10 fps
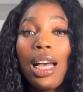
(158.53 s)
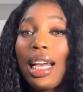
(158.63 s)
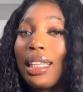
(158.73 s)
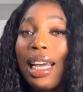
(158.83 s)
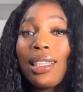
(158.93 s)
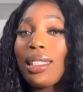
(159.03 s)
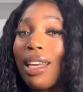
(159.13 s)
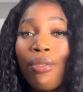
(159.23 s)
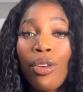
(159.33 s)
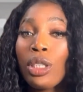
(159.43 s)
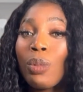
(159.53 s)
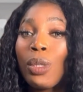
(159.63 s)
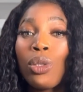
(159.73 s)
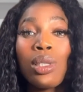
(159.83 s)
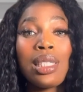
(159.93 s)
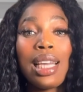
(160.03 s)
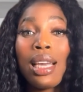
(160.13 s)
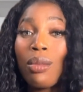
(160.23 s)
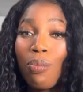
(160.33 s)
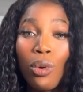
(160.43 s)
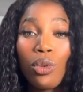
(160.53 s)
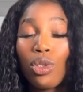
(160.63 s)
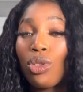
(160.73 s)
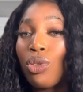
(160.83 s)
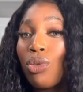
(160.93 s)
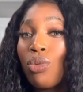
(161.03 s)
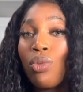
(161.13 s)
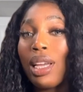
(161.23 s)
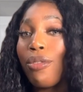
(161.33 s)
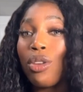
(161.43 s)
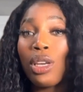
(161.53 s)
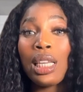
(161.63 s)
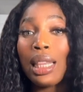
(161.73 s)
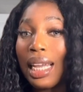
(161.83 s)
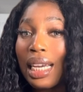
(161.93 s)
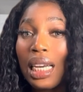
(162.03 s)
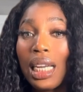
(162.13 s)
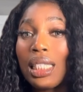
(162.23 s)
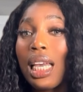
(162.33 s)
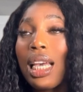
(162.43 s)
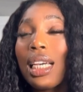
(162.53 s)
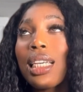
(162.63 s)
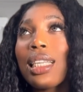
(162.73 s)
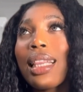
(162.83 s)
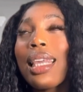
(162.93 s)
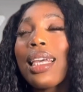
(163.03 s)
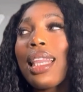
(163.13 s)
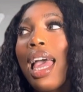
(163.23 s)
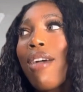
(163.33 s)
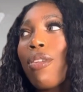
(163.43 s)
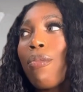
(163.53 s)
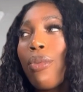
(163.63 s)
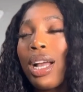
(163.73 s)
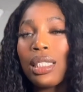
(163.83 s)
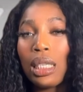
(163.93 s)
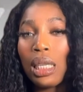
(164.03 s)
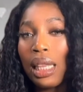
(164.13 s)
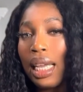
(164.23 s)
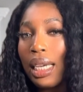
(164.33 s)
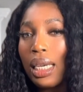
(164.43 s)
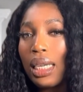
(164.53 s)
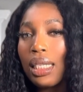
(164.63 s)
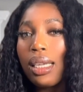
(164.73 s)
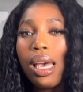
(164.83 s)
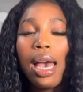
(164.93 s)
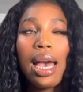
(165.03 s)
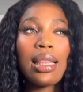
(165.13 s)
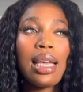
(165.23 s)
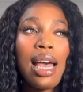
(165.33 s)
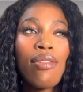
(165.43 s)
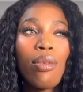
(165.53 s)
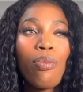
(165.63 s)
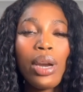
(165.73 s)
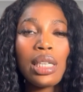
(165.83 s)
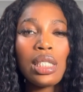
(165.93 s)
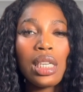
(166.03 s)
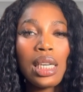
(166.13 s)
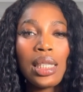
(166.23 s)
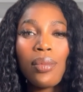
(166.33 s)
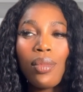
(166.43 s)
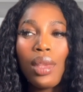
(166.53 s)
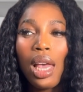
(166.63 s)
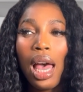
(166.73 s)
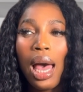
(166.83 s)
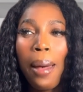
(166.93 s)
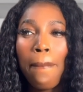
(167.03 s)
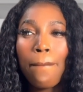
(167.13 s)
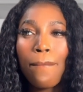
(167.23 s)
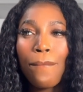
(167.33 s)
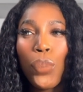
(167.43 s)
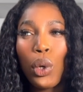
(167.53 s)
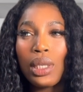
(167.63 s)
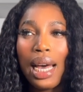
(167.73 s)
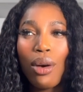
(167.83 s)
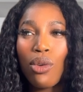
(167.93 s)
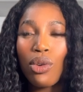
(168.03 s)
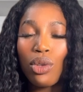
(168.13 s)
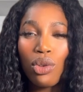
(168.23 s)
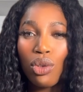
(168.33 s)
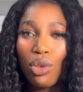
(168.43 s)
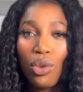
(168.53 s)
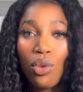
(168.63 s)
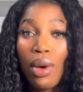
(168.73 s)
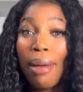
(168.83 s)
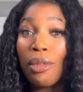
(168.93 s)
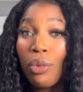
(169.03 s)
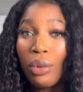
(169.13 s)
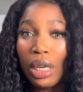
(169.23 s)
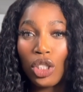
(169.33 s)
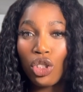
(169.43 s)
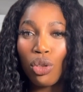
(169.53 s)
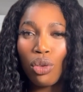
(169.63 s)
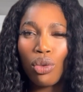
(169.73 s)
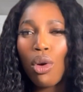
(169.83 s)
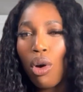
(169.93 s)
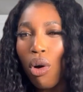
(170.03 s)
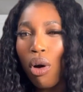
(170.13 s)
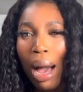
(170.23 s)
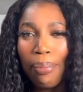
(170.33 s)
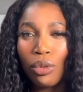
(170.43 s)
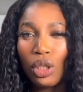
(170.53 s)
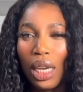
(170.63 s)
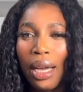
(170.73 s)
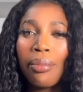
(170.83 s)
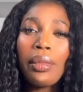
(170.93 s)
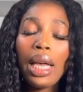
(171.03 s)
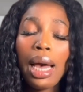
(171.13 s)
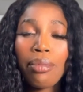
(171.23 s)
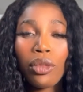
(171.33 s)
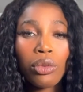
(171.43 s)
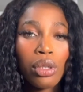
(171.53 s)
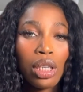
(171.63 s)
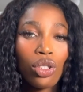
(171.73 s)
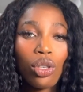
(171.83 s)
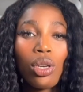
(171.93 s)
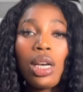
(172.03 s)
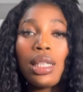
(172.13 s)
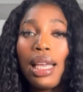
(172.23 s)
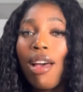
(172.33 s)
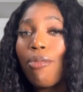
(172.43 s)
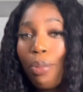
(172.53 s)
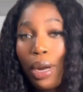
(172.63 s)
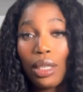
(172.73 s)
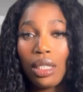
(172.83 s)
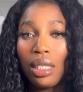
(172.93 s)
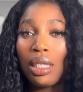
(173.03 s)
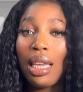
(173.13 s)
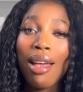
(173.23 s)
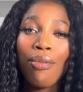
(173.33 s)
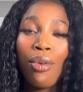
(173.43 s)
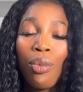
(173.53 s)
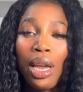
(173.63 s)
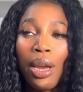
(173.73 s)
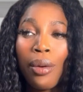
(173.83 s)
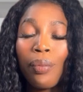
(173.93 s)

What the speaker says: there are several hospitals they can post you to if you're in Lagos, because I think they have a branch in Lagos and they have a branch in Port Harcourt or so. I'm not really sure, or Abuja. I'm not really sure. They have branches everywhere.